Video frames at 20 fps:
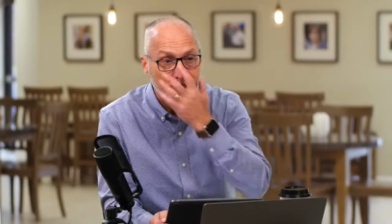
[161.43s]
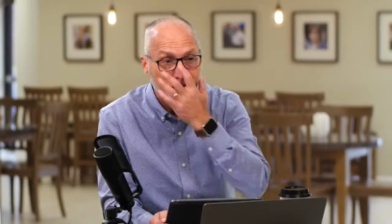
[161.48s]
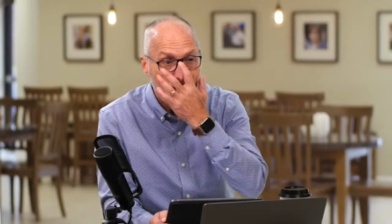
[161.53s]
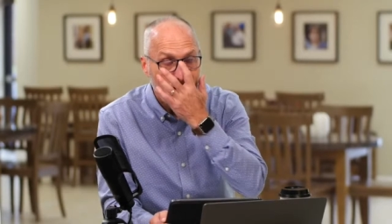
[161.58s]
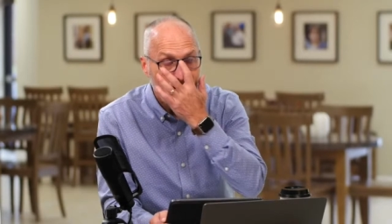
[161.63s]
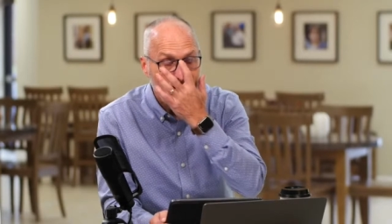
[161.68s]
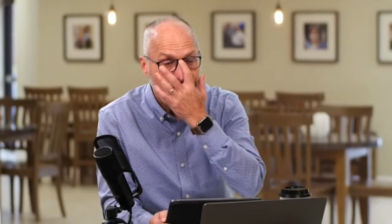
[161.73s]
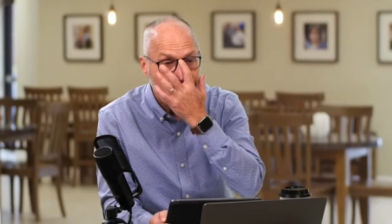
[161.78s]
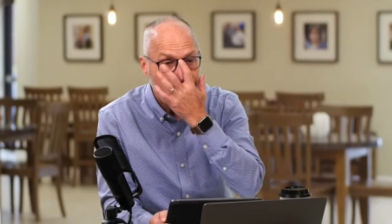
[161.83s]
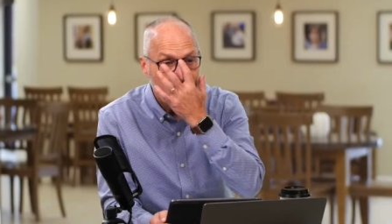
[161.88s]

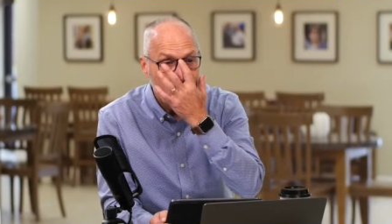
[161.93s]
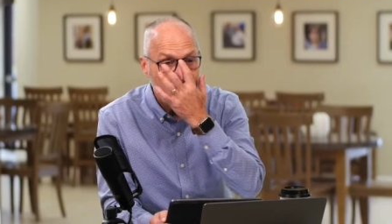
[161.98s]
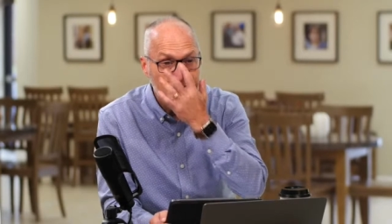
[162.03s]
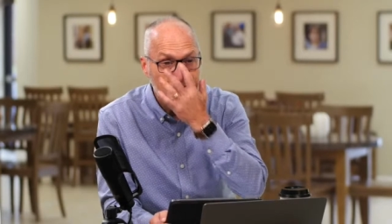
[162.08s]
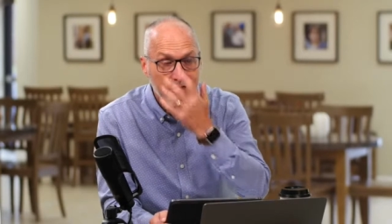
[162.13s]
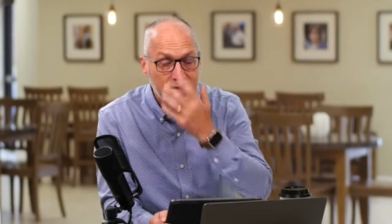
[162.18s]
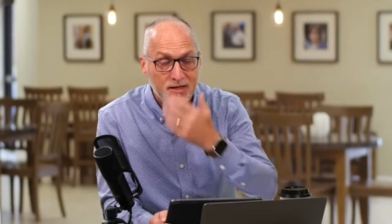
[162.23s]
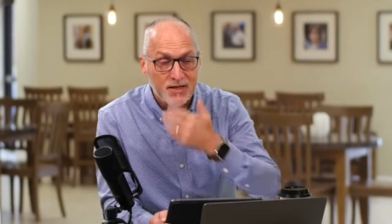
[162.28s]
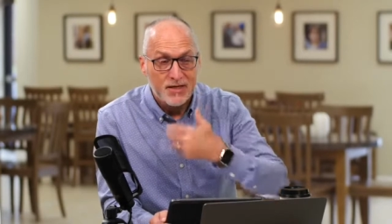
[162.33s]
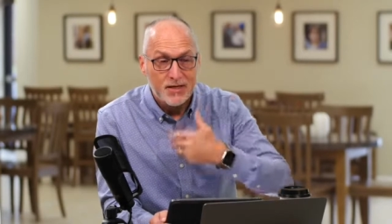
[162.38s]

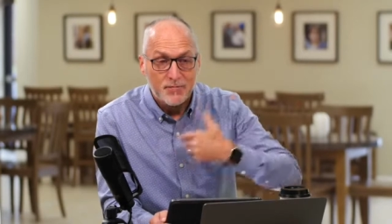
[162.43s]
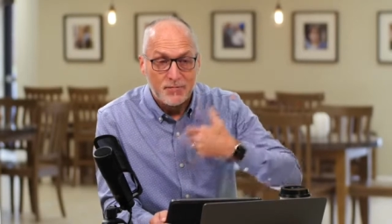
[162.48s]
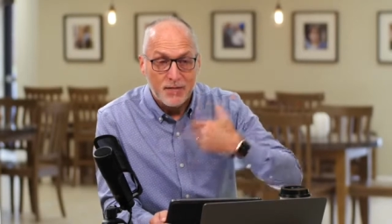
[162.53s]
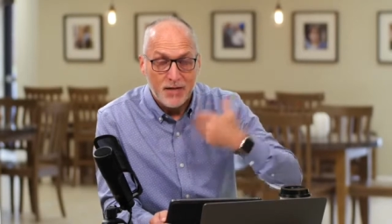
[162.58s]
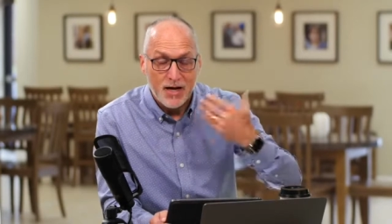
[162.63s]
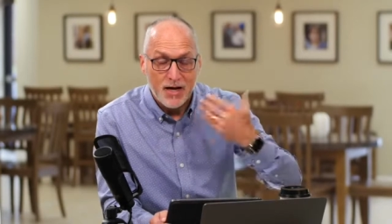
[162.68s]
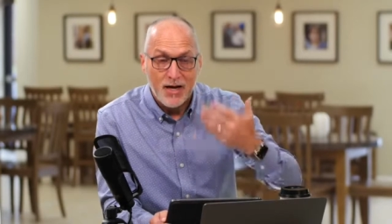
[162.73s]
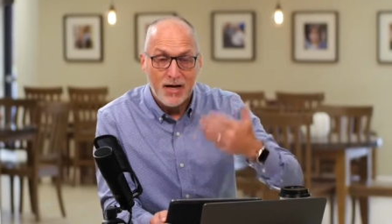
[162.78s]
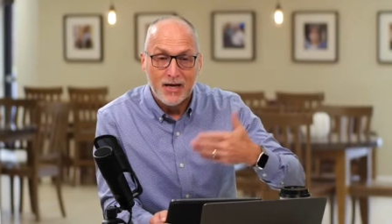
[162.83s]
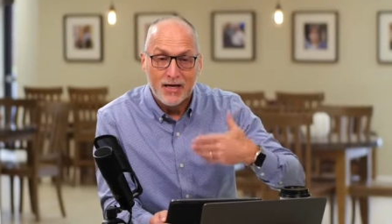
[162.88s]
And
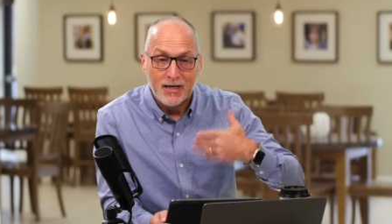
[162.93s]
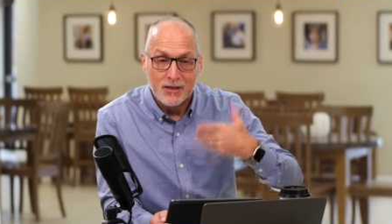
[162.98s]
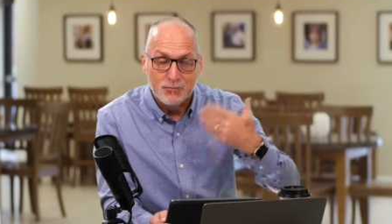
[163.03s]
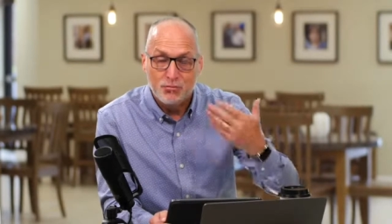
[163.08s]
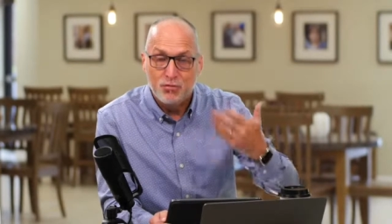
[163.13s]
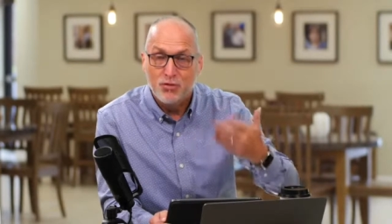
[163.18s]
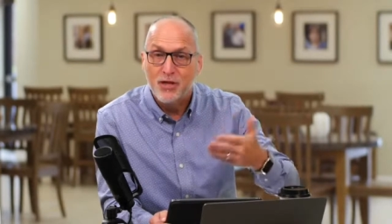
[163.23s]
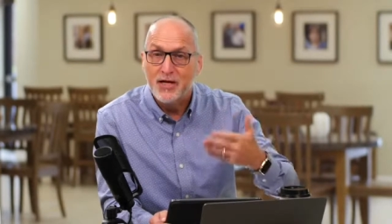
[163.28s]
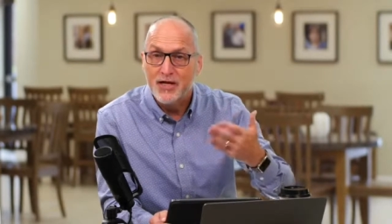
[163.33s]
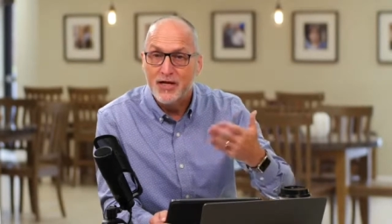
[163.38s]
he's
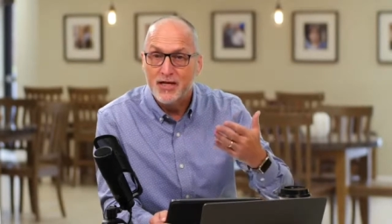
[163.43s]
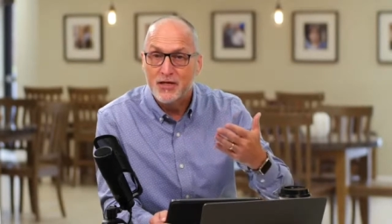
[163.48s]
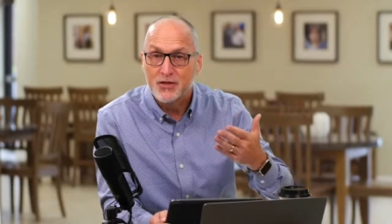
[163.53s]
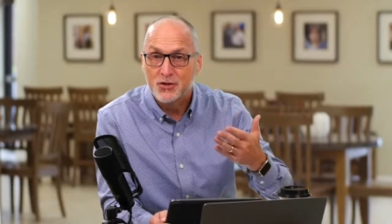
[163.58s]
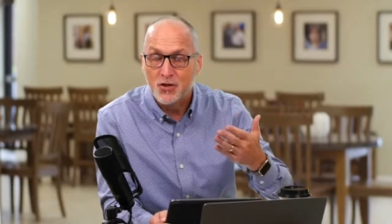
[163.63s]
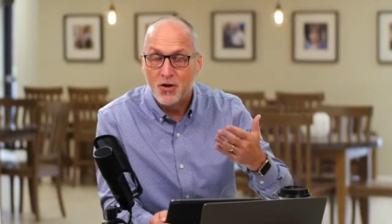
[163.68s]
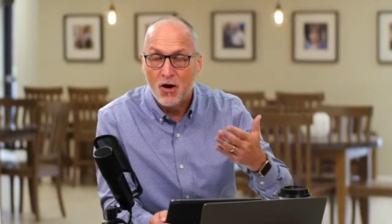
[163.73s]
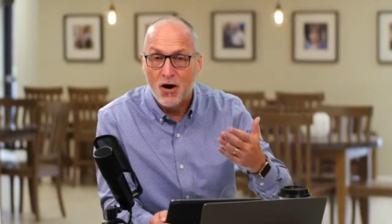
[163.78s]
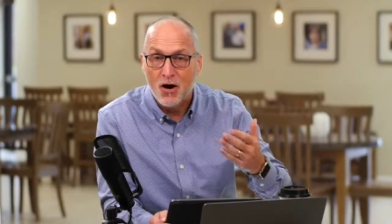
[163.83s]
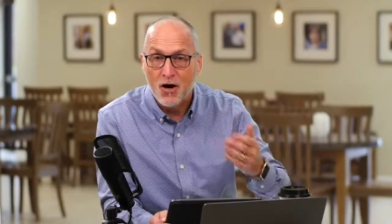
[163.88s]
pleading his
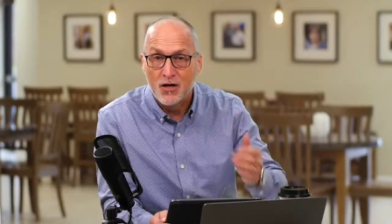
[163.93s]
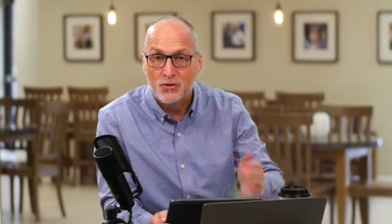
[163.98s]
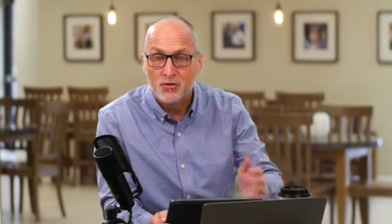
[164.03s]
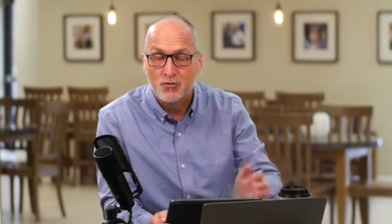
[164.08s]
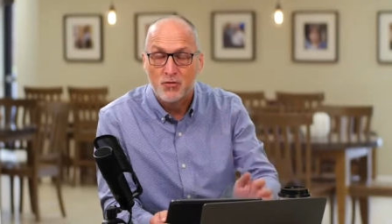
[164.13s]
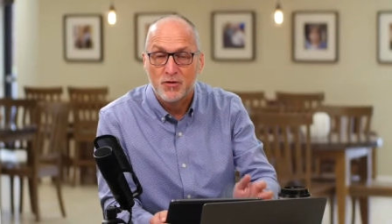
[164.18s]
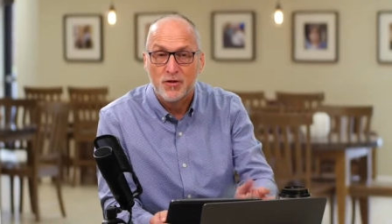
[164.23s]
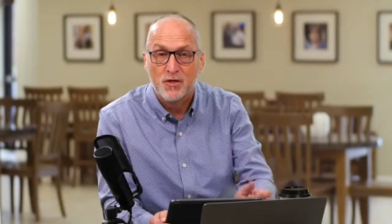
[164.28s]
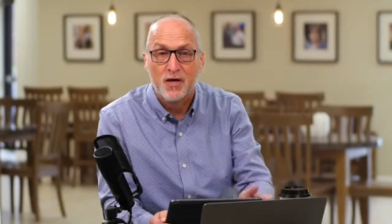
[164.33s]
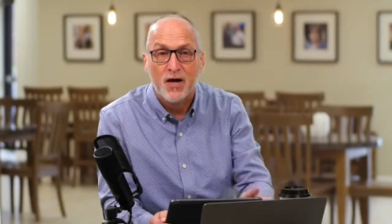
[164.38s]
cause
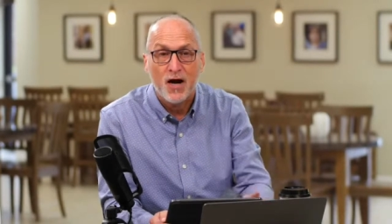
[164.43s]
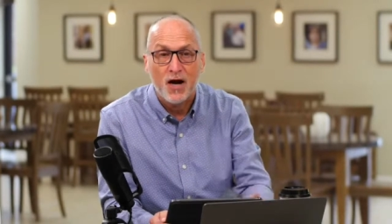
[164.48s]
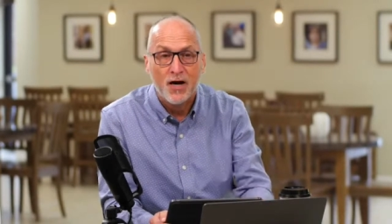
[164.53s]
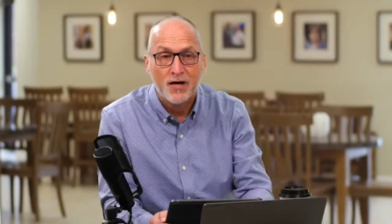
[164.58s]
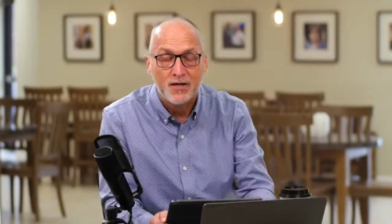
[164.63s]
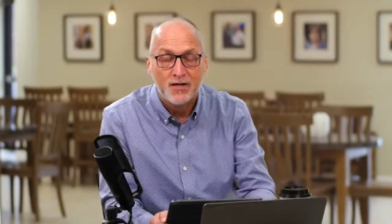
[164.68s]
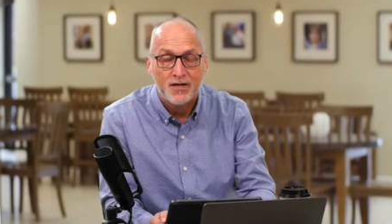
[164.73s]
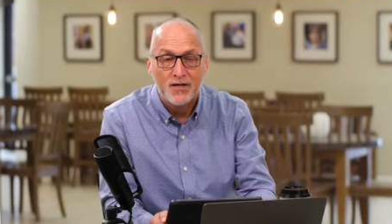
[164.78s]
with God.